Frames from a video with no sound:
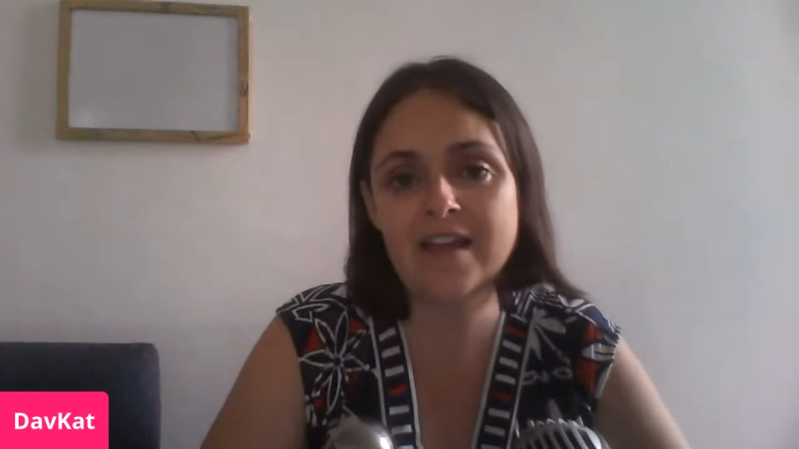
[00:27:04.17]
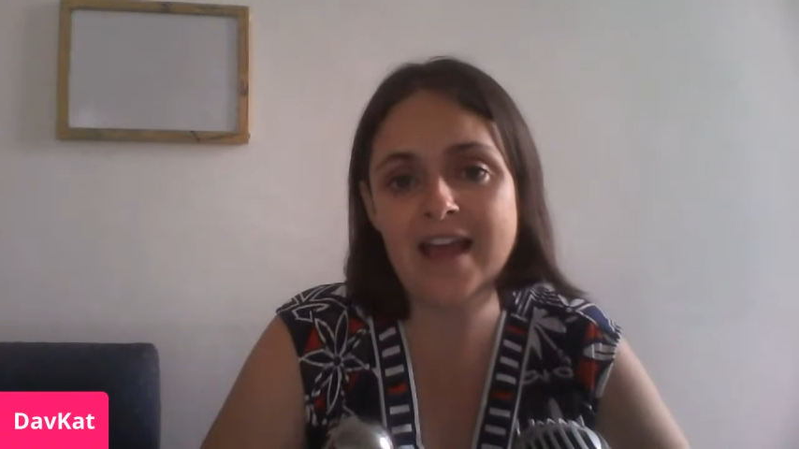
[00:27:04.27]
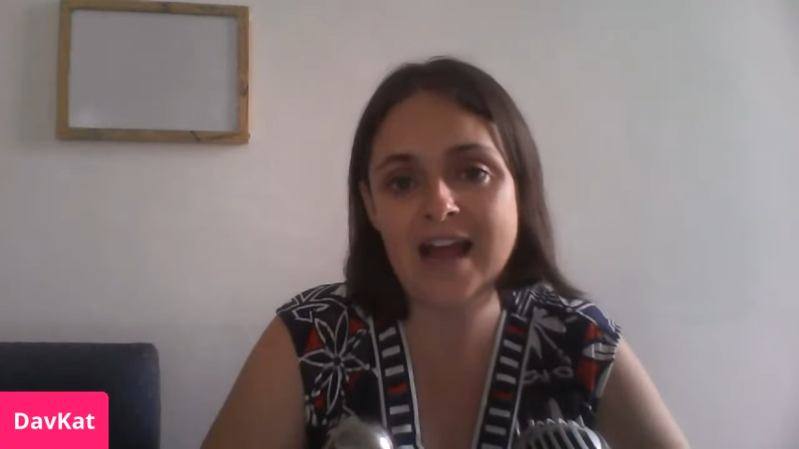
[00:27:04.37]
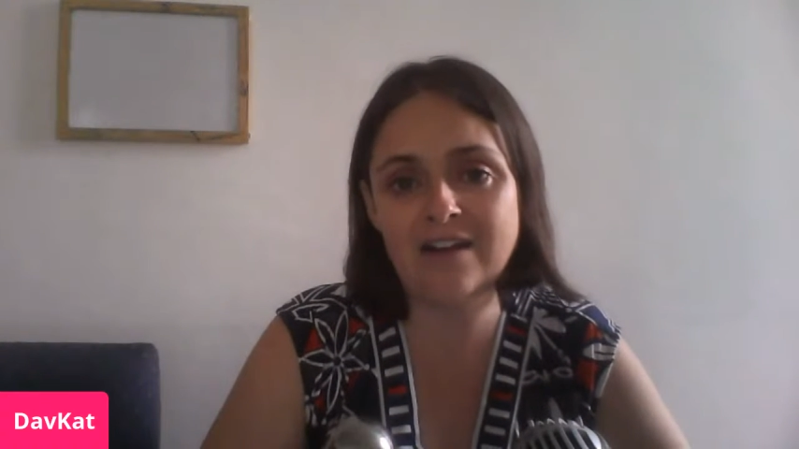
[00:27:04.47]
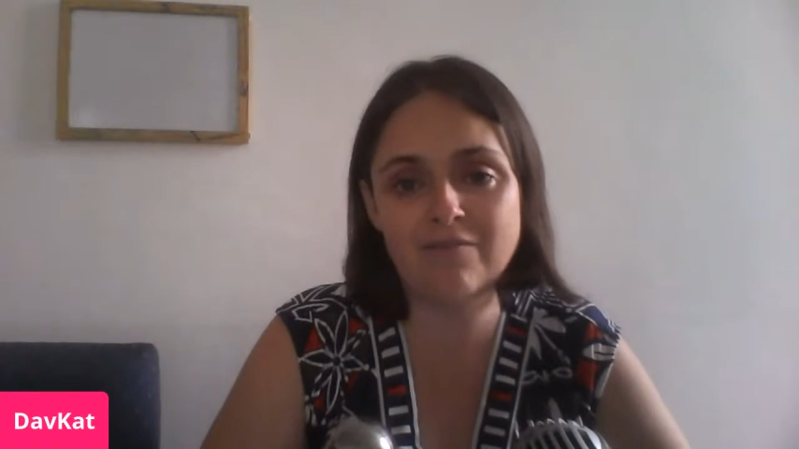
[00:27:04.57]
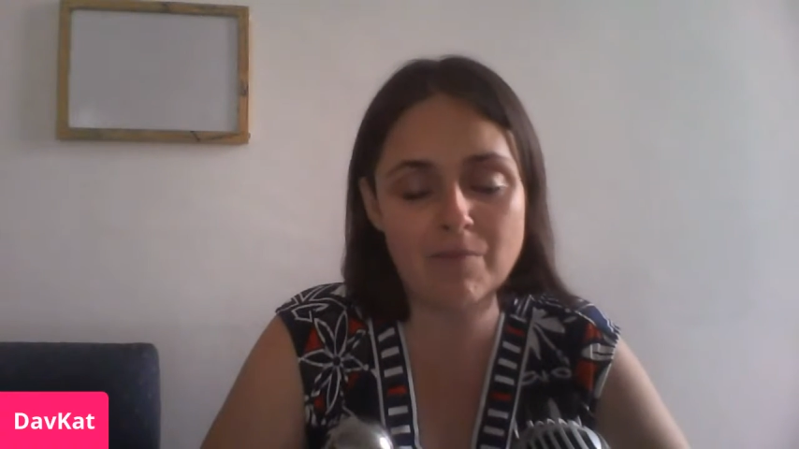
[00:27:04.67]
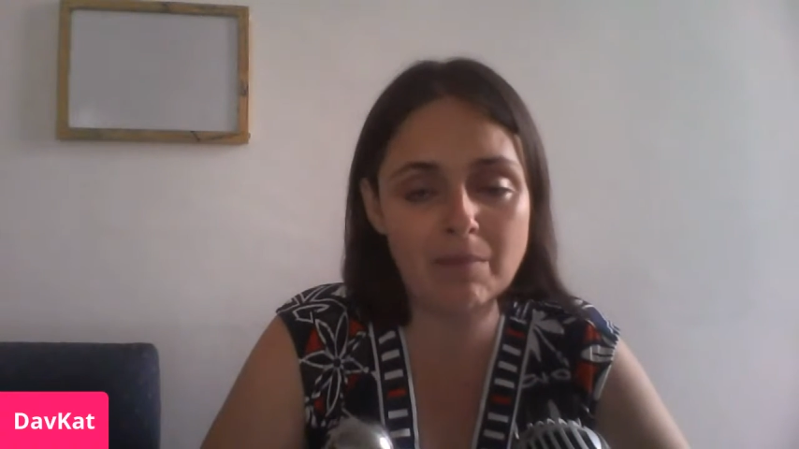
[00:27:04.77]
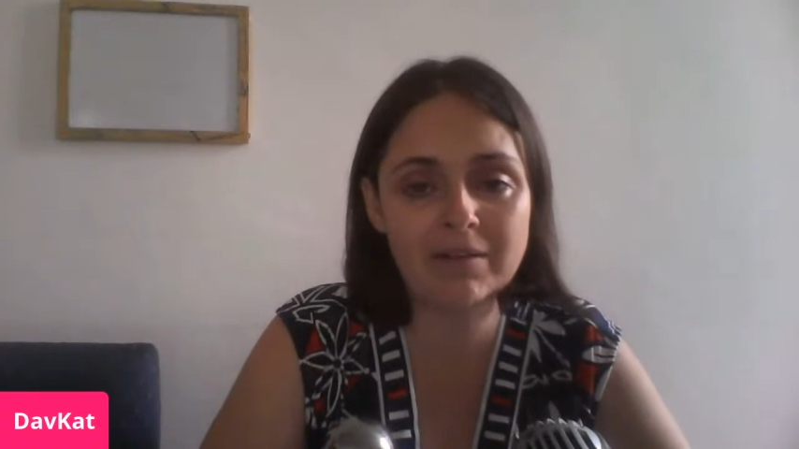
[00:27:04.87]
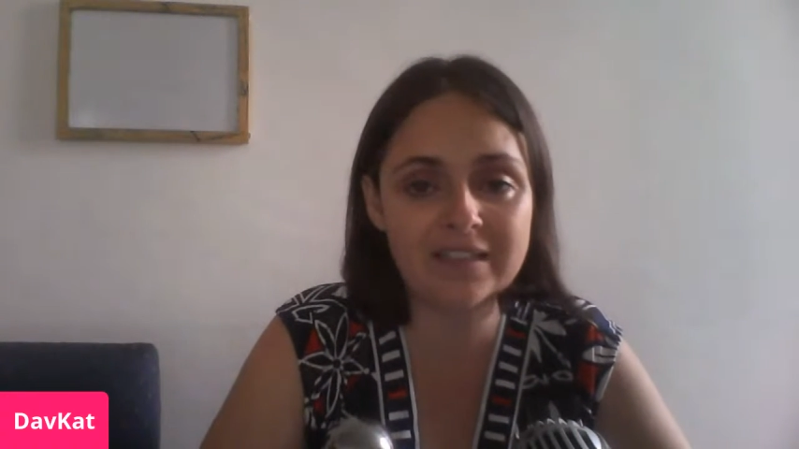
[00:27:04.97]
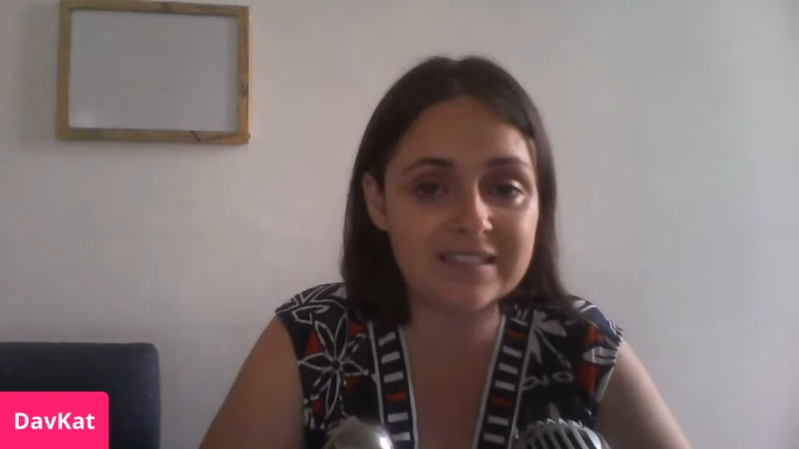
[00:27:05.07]
how
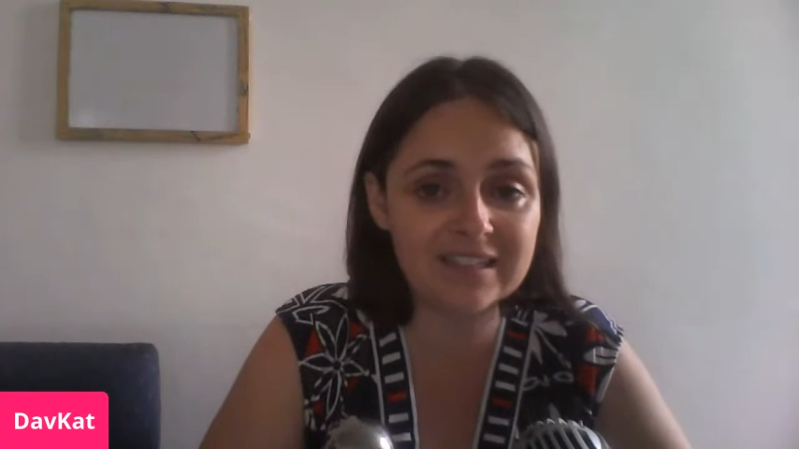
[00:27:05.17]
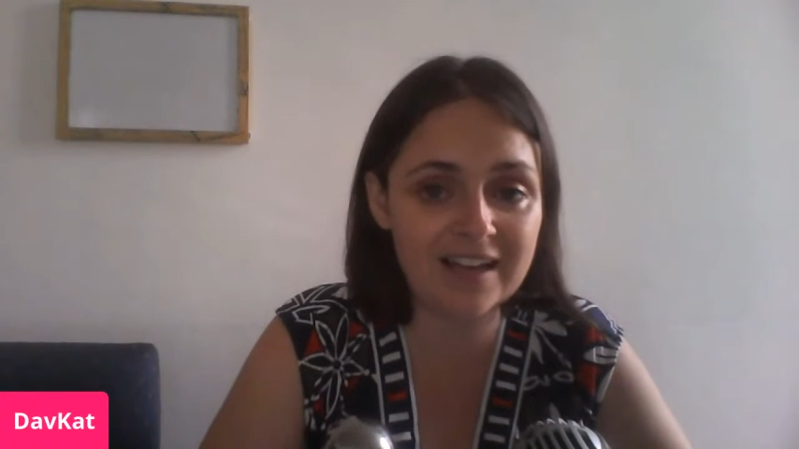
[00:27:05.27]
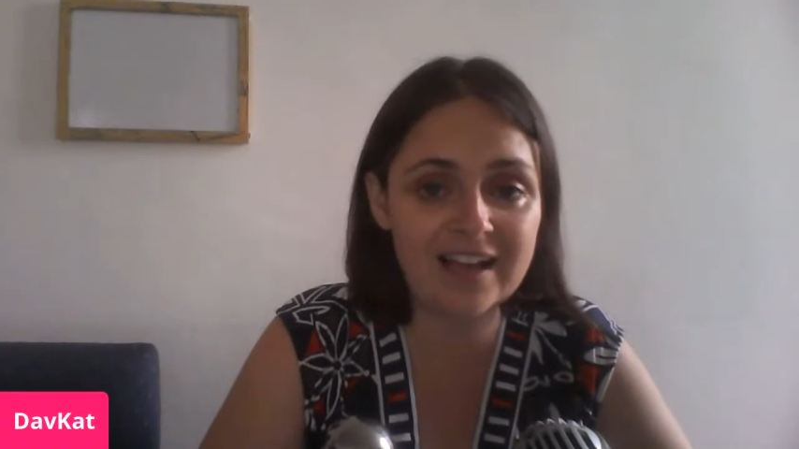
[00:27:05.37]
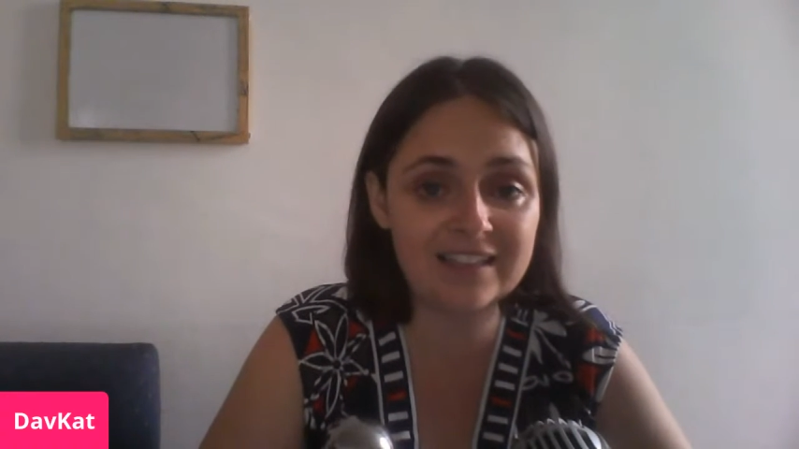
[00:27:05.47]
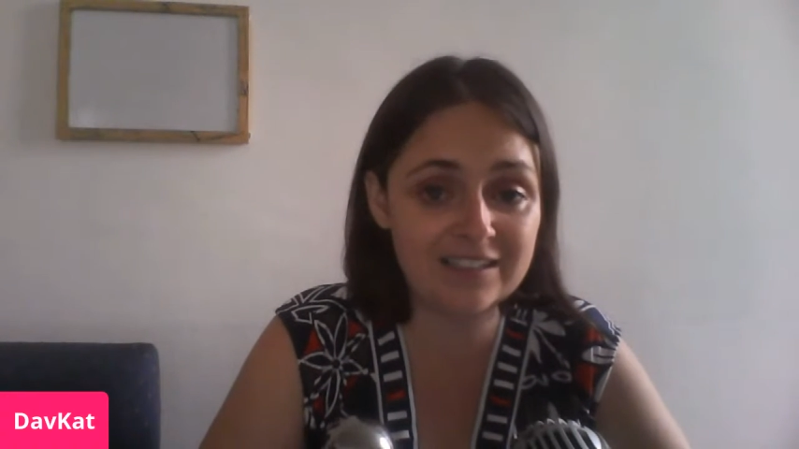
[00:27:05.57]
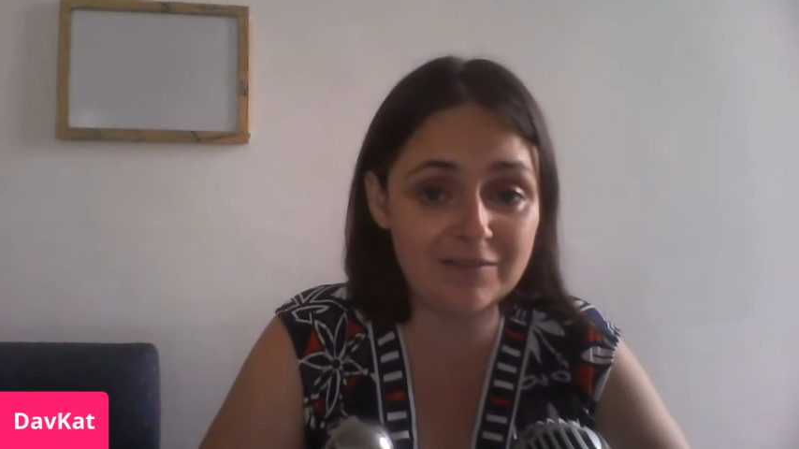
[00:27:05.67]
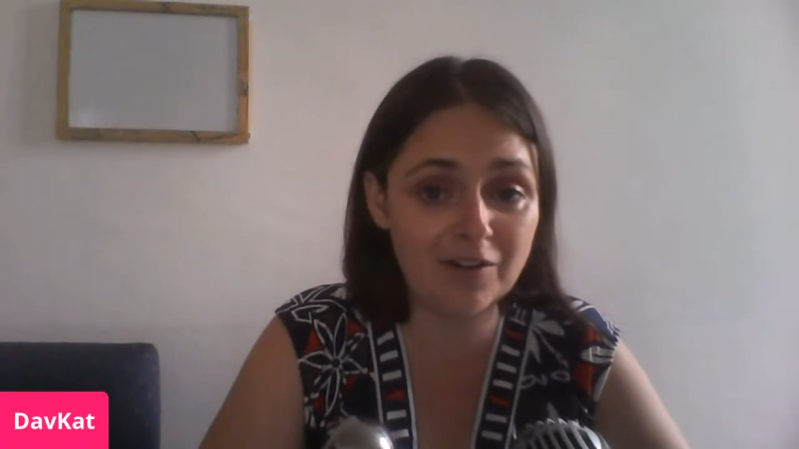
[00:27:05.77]
Republicans are likely to